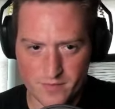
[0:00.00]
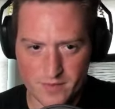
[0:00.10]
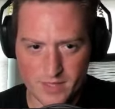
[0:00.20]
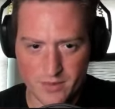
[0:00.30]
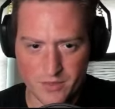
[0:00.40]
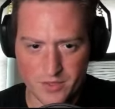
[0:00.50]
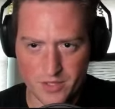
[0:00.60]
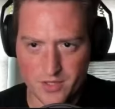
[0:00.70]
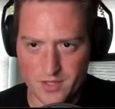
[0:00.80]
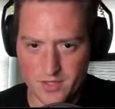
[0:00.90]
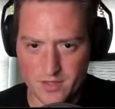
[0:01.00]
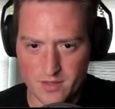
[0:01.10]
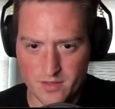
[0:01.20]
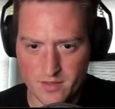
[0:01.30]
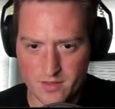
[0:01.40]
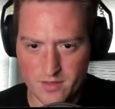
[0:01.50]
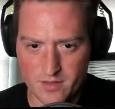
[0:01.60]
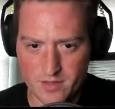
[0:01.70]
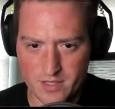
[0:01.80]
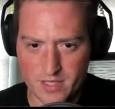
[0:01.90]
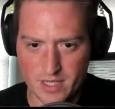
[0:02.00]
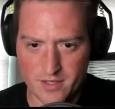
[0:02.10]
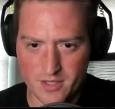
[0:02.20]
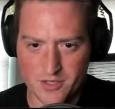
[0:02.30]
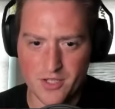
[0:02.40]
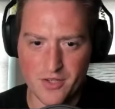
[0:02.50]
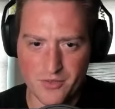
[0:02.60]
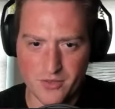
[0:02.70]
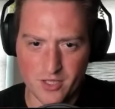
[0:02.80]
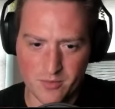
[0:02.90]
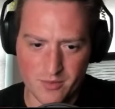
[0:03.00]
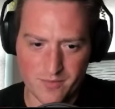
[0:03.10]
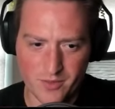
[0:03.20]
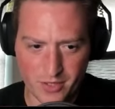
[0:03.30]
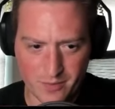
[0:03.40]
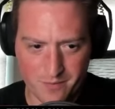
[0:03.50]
That was just deathtouch and indestructible. Okay.